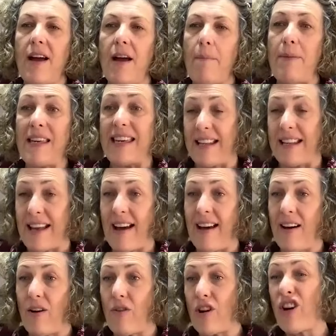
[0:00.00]
a beginner
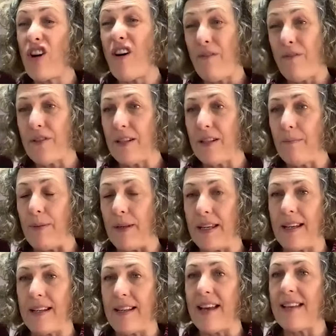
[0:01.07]
or a confident
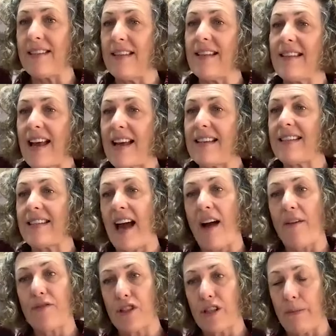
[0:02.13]
beginner, isn't it nice to
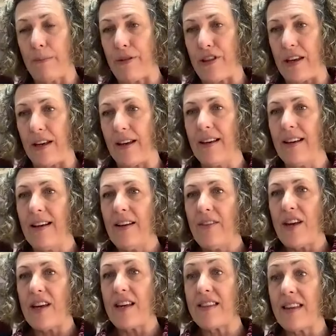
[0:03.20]
have something
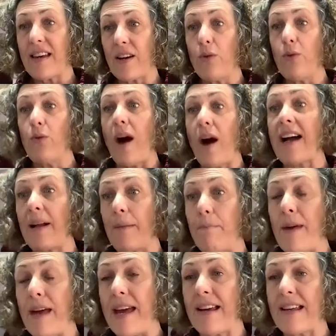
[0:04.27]
that you think, oh, I can
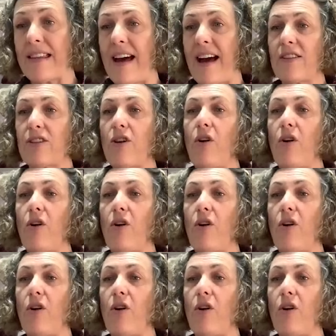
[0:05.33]
make that?